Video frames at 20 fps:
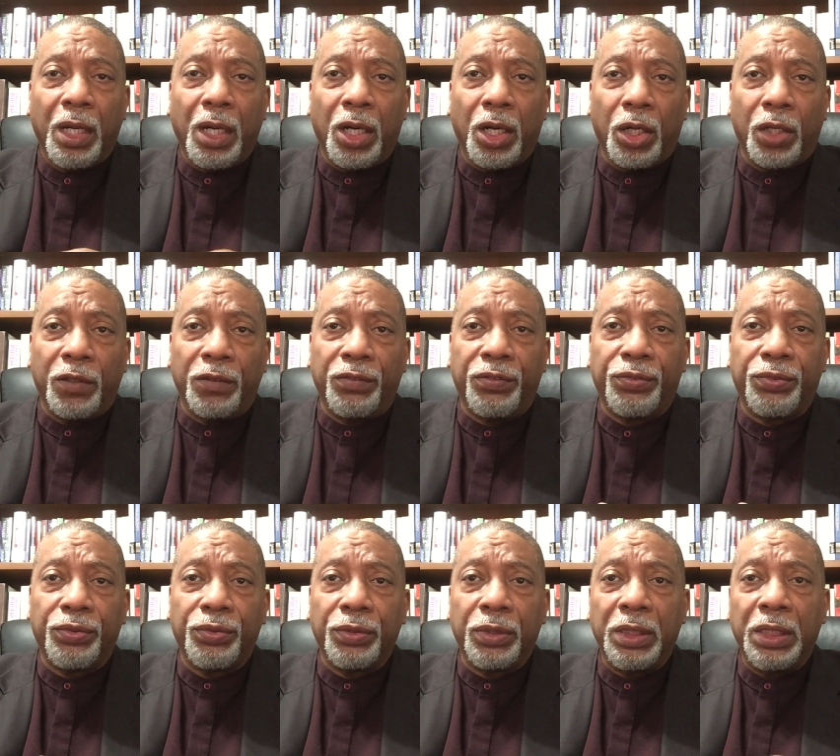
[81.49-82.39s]

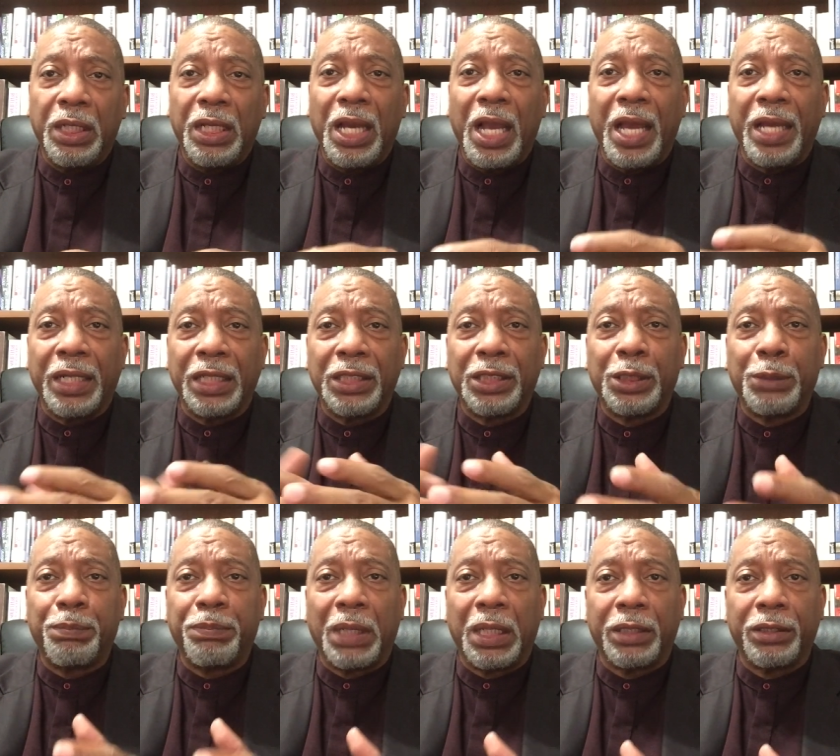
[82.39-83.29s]
of an
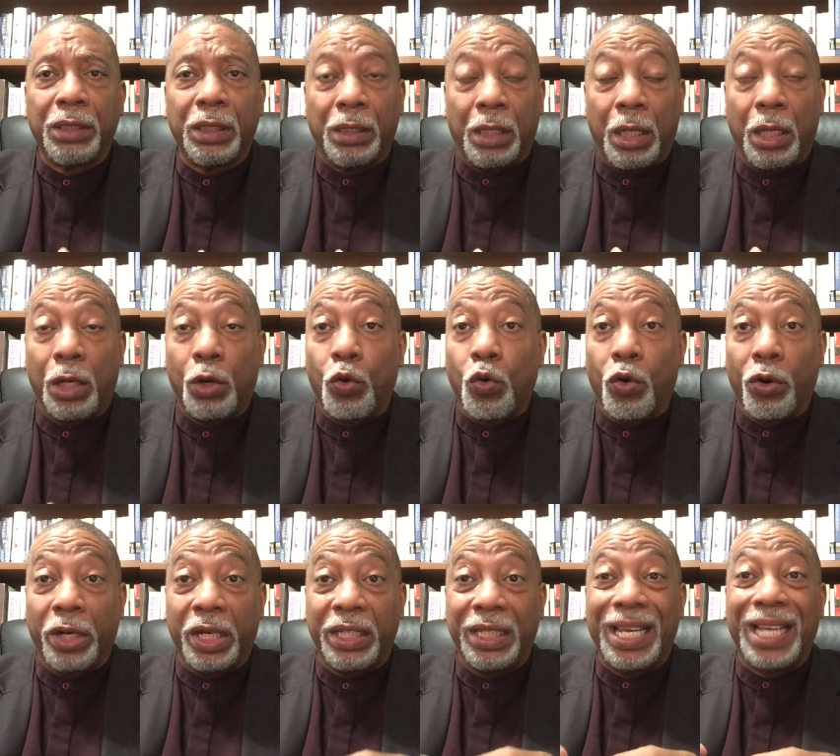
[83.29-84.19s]

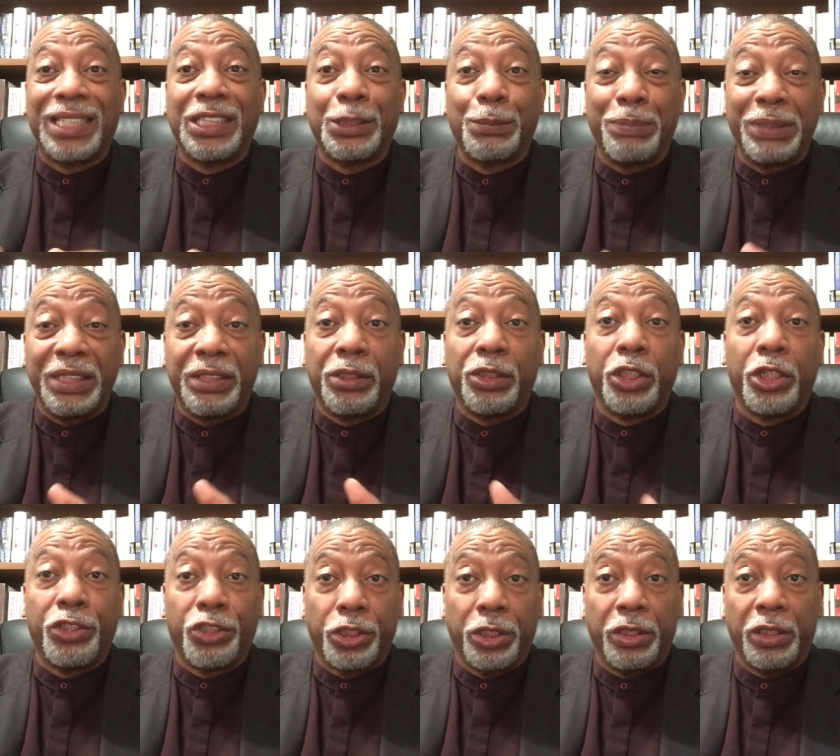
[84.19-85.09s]

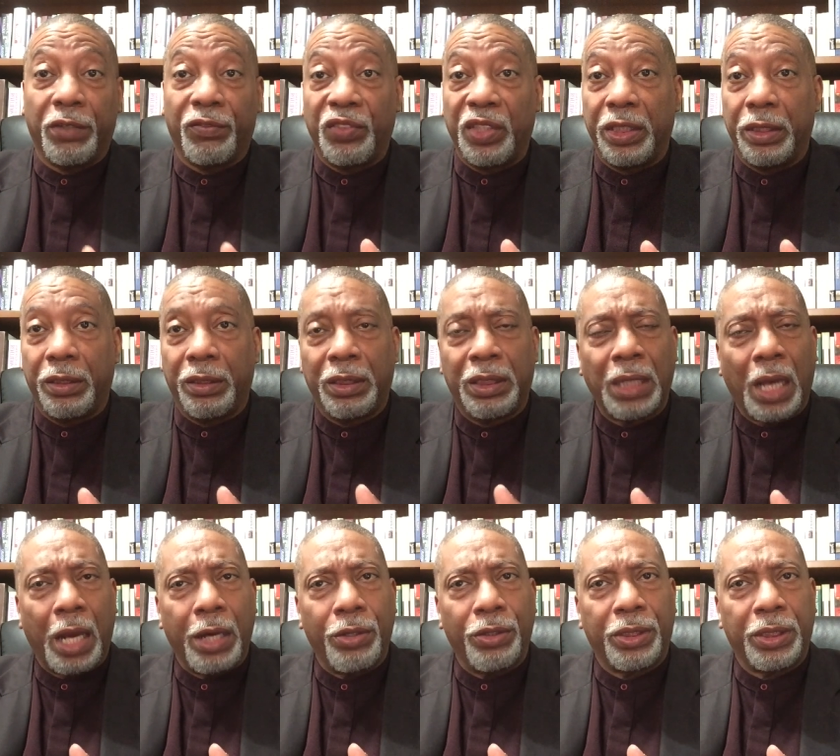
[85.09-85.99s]
exposition of the
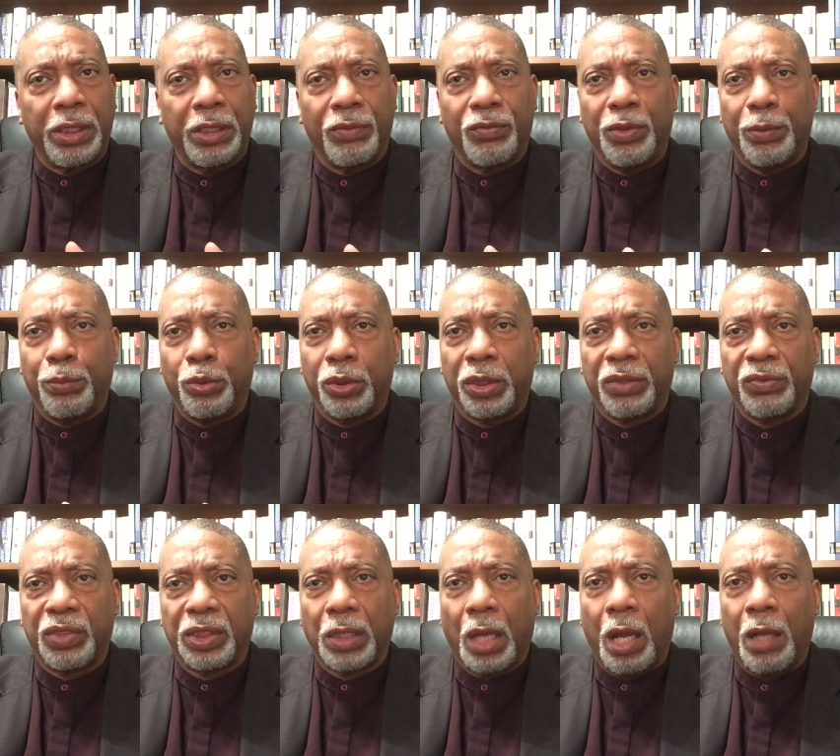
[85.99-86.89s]
entirety of the book
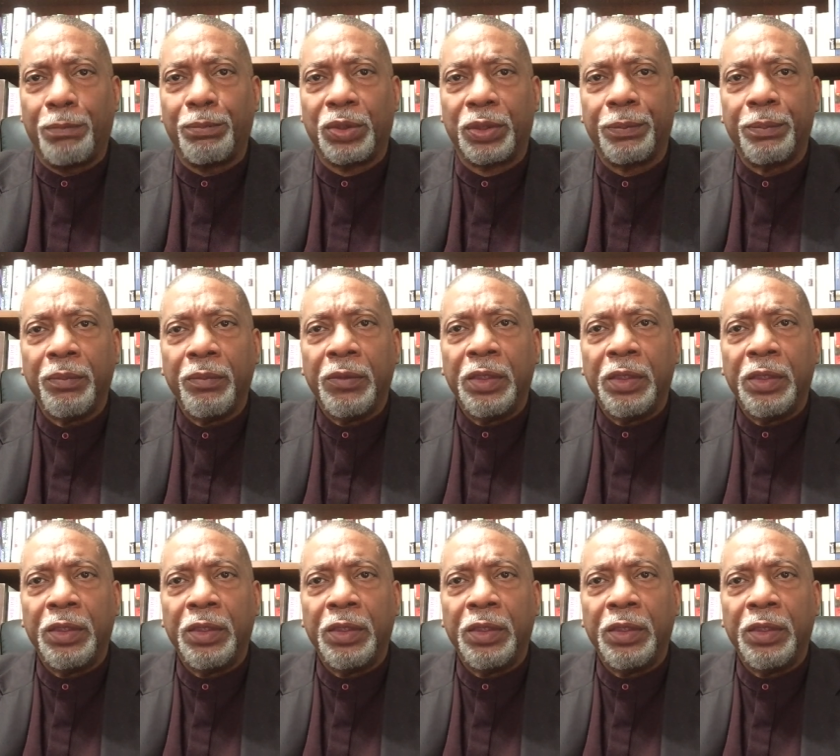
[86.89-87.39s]
of Psalms,